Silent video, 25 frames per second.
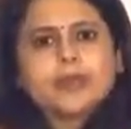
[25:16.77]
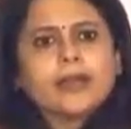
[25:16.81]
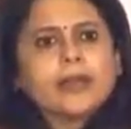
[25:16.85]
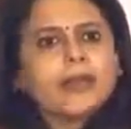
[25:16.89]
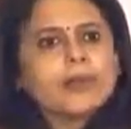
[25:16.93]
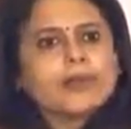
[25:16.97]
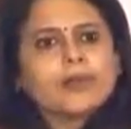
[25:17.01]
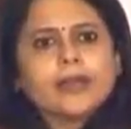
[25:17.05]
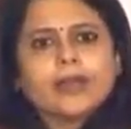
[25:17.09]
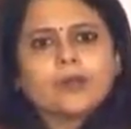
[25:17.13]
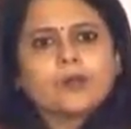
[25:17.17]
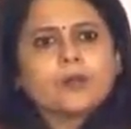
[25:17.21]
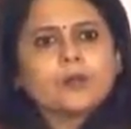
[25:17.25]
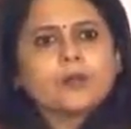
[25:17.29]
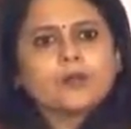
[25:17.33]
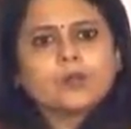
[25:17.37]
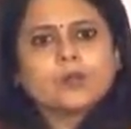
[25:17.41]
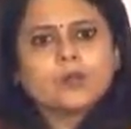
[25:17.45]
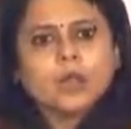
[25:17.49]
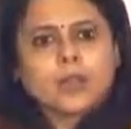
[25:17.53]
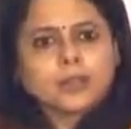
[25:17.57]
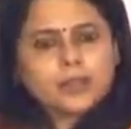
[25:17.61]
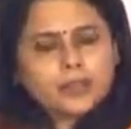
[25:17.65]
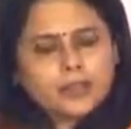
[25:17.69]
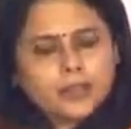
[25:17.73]
And that was a
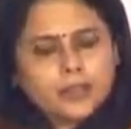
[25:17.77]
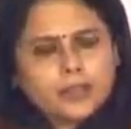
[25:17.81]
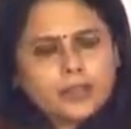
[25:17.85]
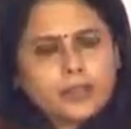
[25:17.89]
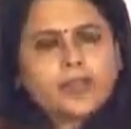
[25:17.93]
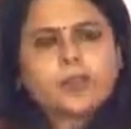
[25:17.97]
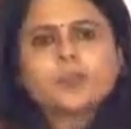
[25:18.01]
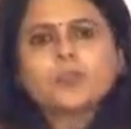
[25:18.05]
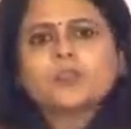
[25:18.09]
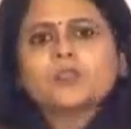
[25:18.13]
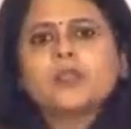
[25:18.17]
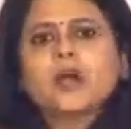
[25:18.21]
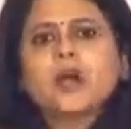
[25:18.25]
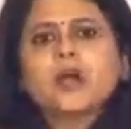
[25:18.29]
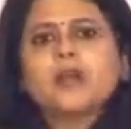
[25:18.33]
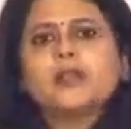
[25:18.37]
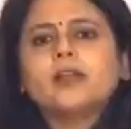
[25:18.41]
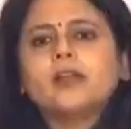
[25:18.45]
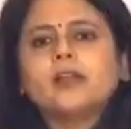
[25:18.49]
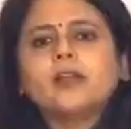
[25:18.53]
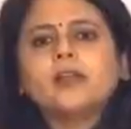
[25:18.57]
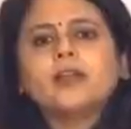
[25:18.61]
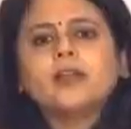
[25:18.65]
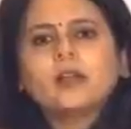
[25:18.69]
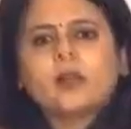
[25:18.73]
done thing, and it was
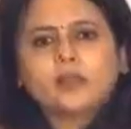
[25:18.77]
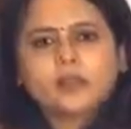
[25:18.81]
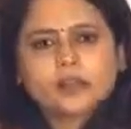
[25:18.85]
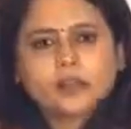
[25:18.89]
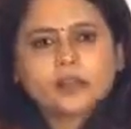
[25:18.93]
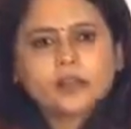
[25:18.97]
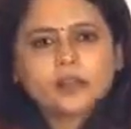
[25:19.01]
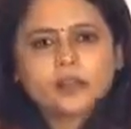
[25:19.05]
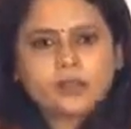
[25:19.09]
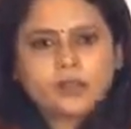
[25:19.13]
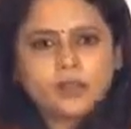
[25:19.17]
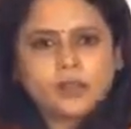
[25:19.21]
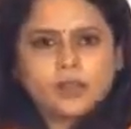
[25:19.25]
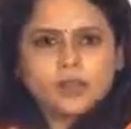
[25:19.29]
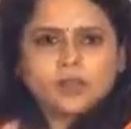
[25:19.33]
unheard of here.